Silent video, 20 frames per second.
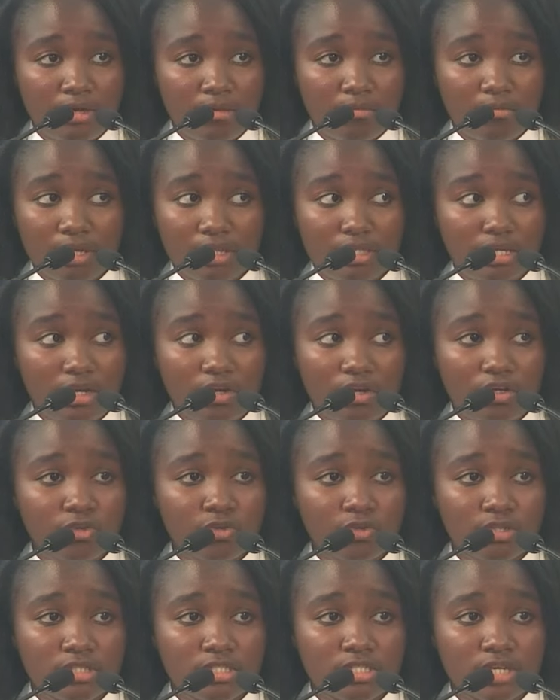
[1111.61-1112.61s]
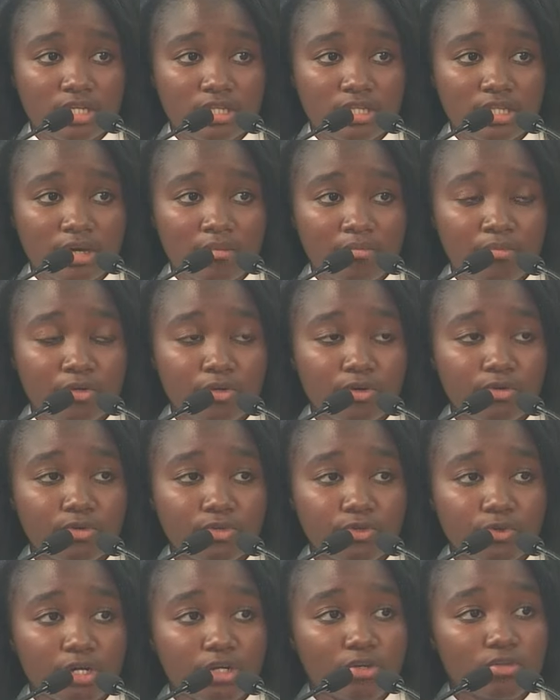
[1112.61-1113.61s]
but the Lord will tell them, No,
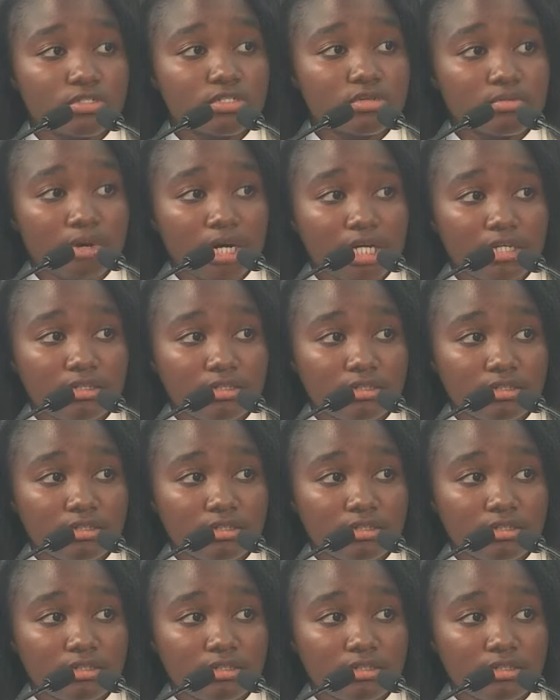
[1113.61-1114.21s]
you are not mine.